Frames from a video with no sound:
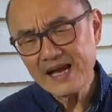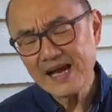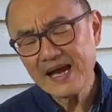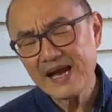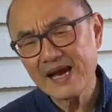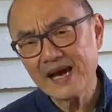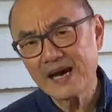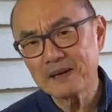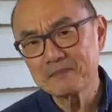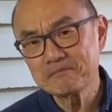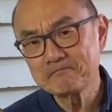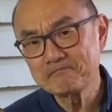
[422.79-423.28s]

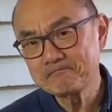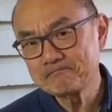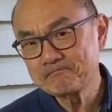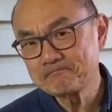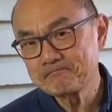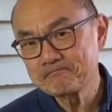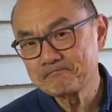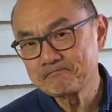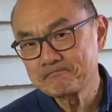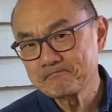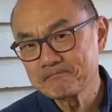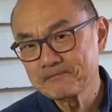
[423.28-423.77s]
Um,
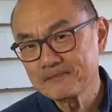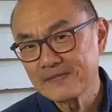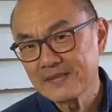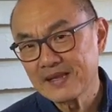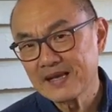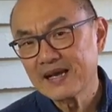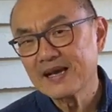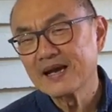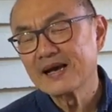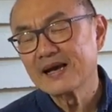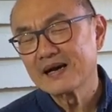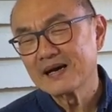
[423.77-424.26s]

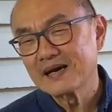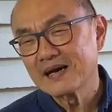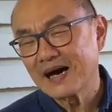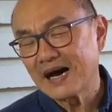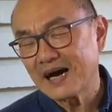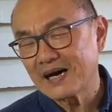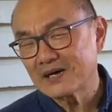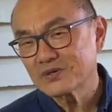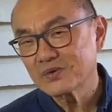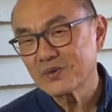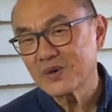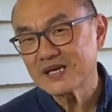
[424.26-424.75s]

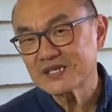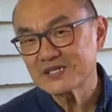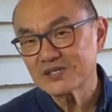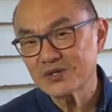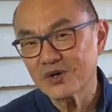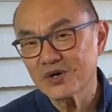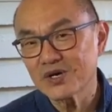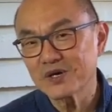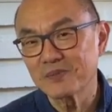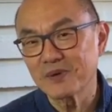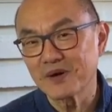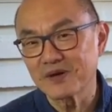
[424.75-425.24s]
how do I
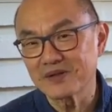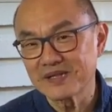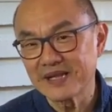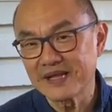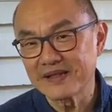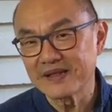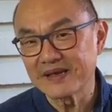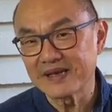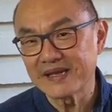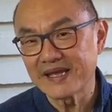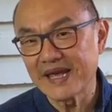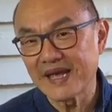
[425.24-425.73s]
talk about
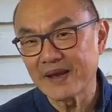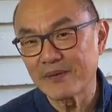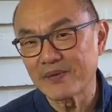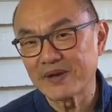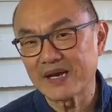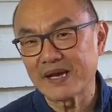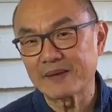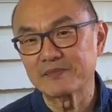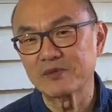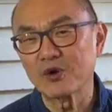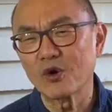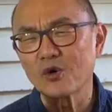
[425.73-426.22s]
leather care when
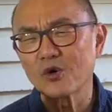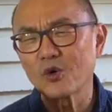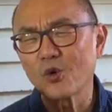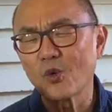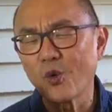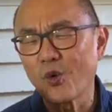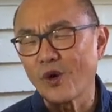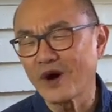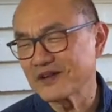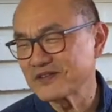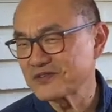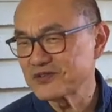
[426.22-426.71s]
I'm not
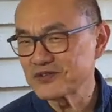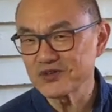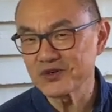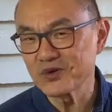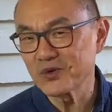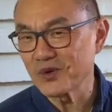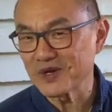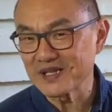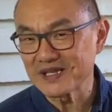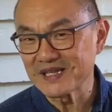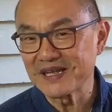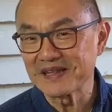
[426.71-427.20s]
quite sure
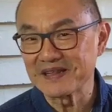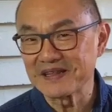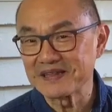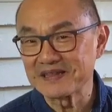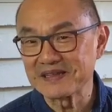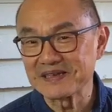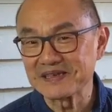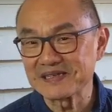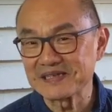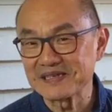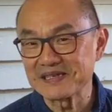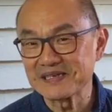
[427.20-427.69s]
what leather
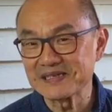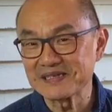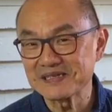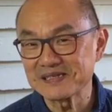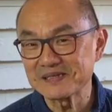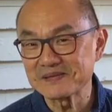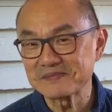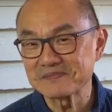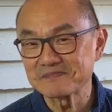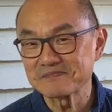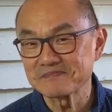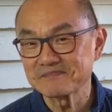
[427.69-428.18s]
this is?